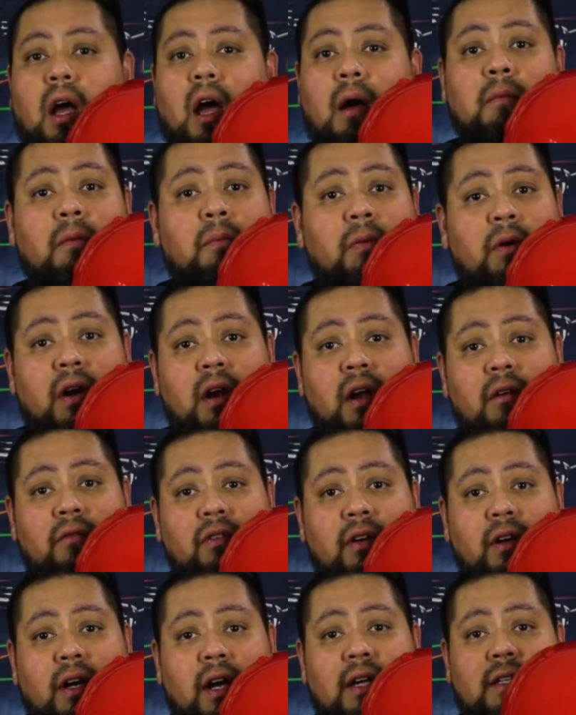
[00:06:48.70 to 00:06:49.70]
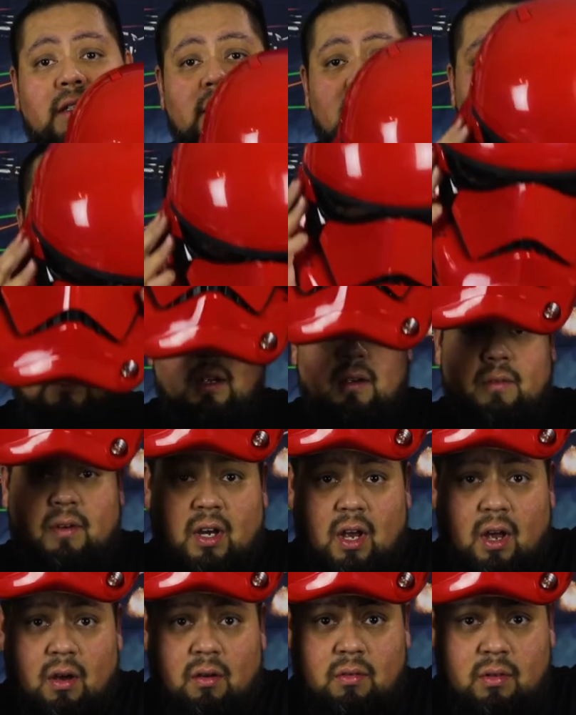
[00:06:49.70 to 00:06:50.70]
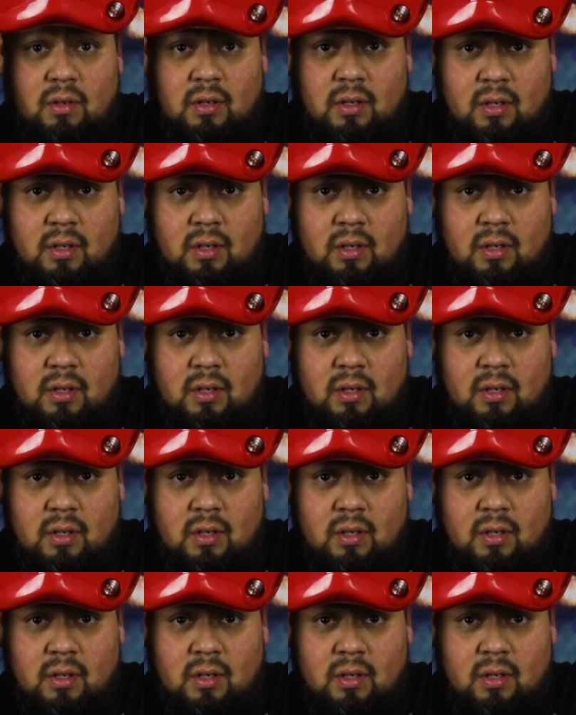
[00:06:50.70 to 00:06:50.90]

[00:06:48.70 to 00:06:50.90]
I'm going to put it on for you guys. Here we go.